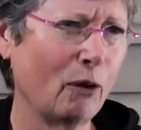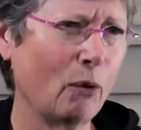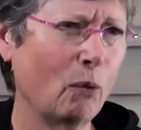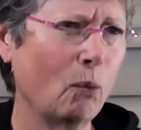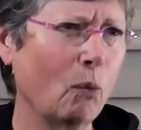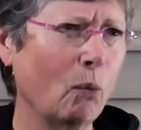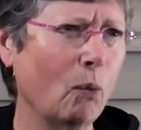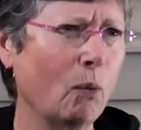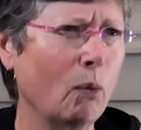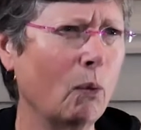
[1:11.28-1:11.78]

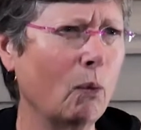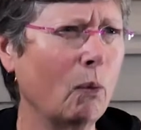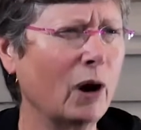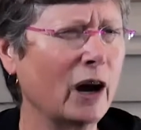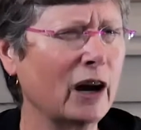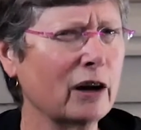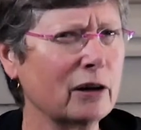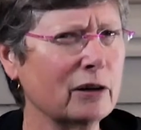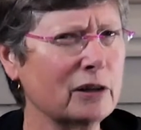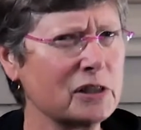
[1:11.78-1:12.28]

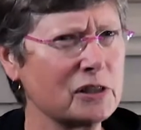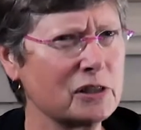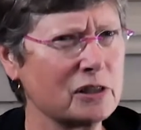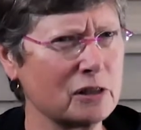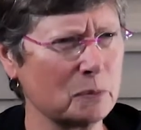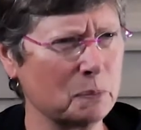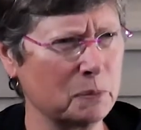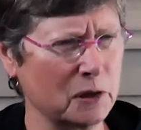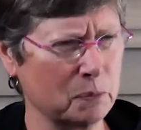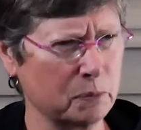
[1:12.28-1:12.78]
where is
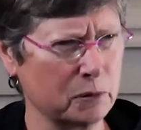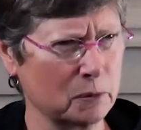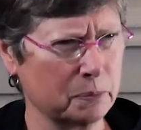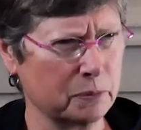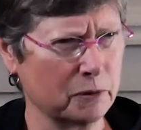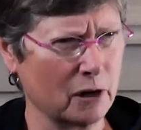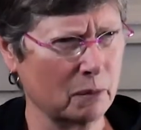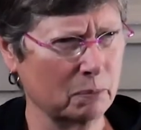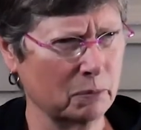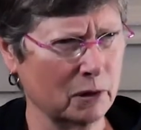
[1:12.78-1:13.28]
the people
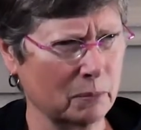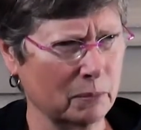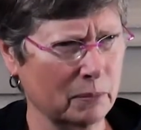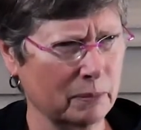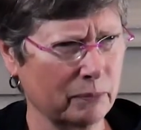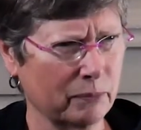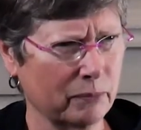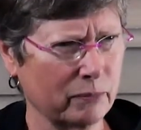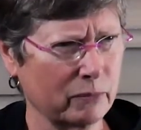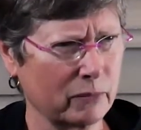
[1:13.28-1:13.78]
problem?
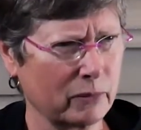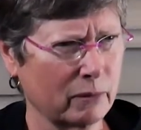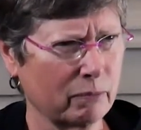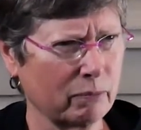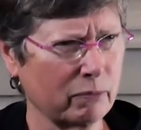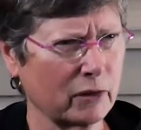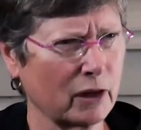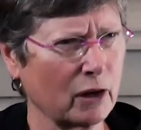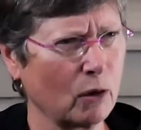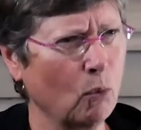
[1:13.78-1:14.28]

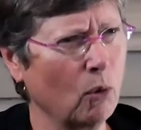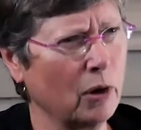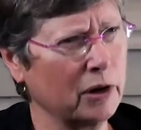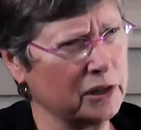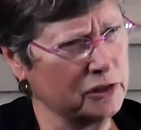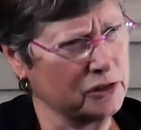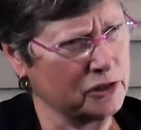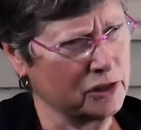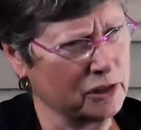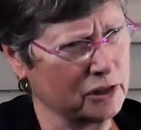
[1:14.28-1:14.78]
What
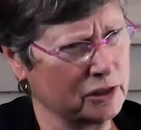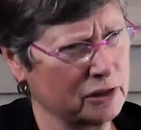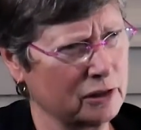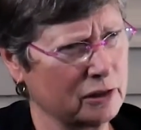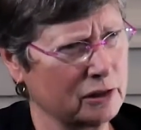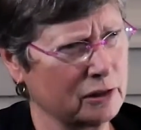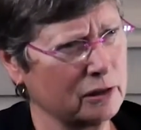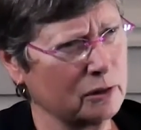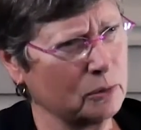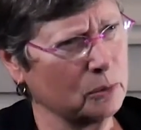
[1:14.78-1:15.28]
is it?
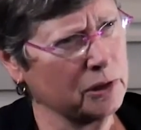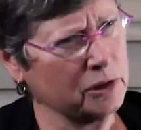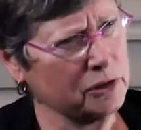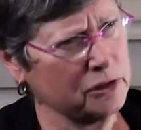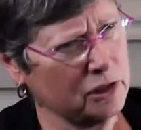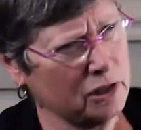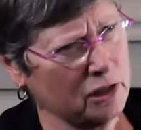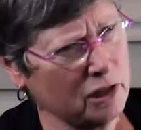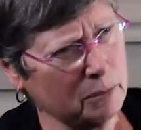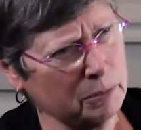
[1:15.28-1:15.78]
Where is
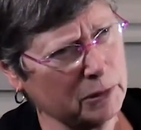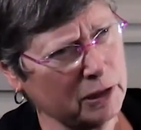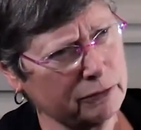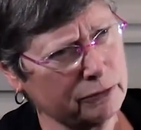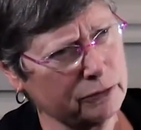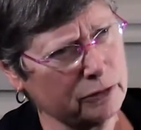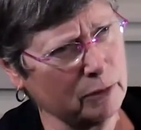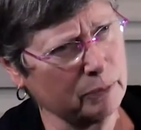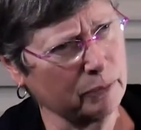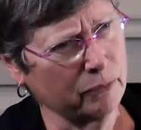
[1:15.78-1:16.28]
it coming
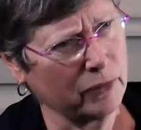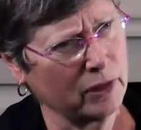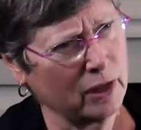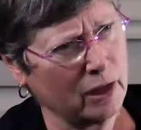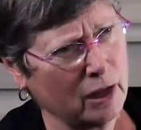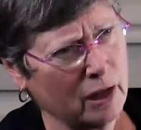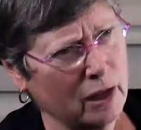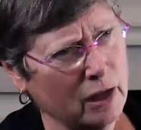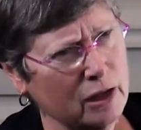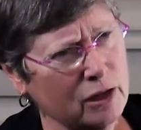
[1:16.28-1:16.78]
from?
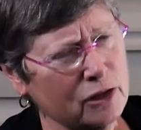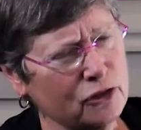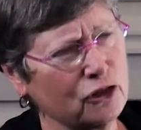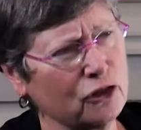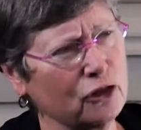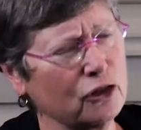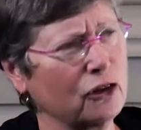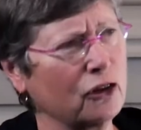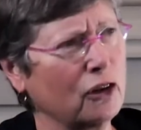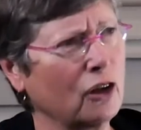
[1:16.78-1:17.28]
Is
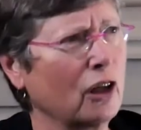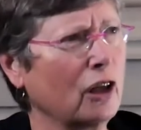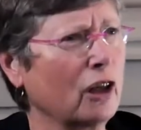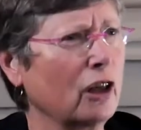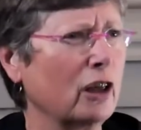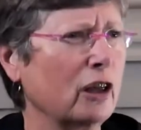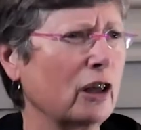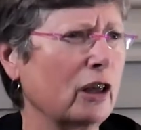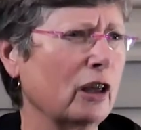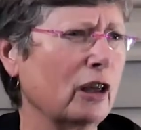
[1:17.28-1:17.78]
it
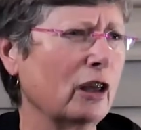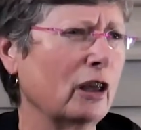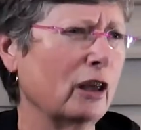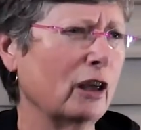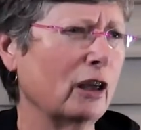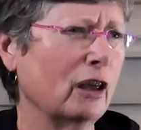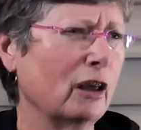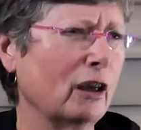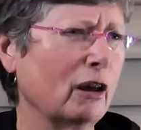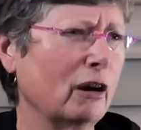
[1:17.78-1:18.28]

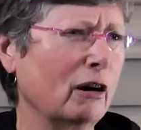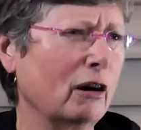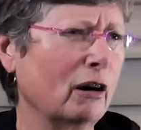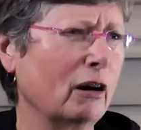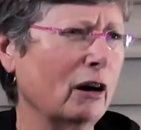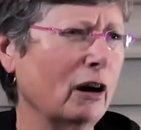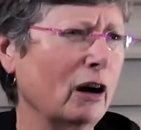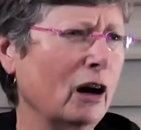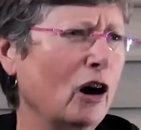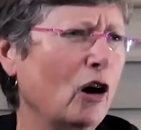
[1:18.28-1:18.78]

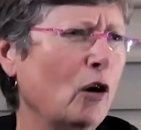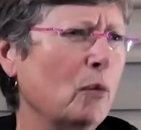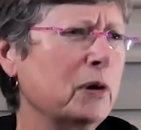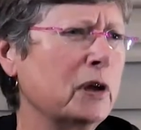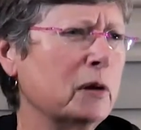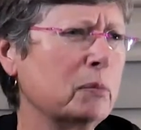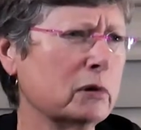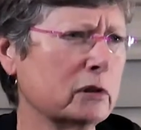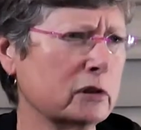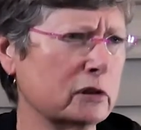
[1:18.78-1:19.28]
how
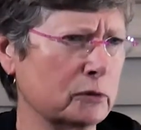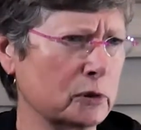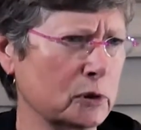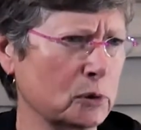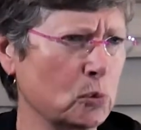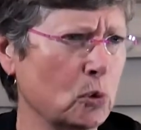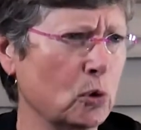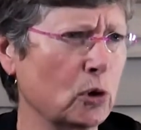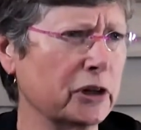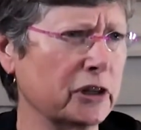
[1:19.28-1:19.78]
people are
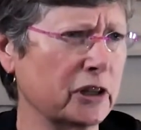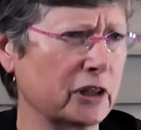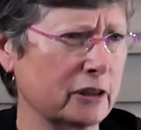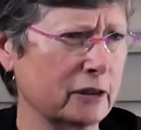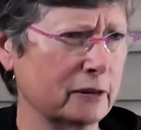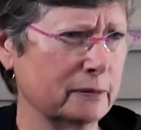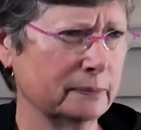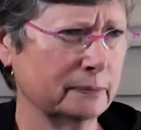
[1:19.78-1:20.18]
rewarded?